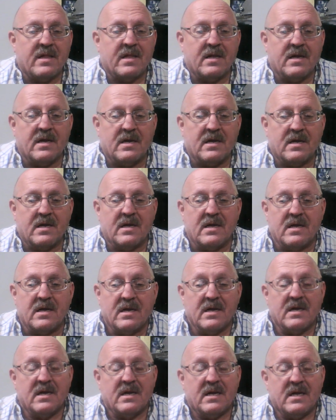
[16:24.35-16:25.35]
Uh,
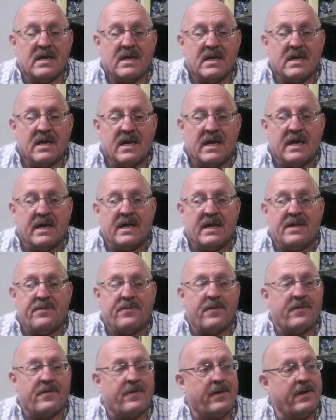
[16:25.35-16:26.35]
and he
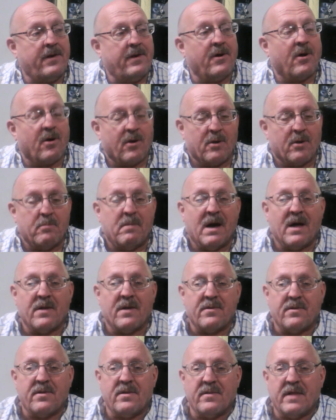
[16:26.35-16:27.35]
says he'd heard
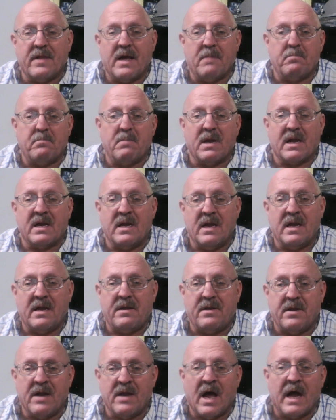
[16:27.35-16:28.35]
about that big
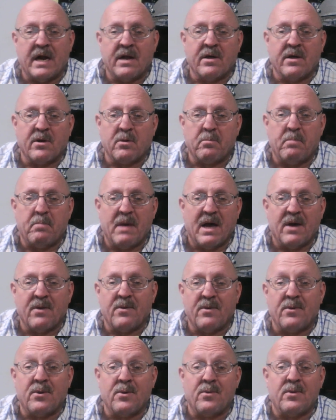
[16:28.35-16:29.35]
900
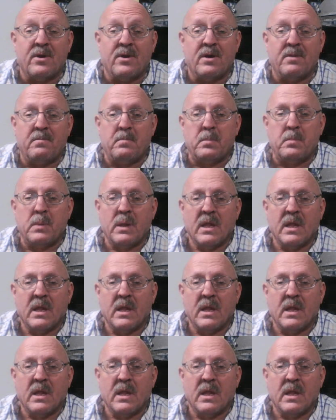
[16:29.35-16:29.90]
pound tuna.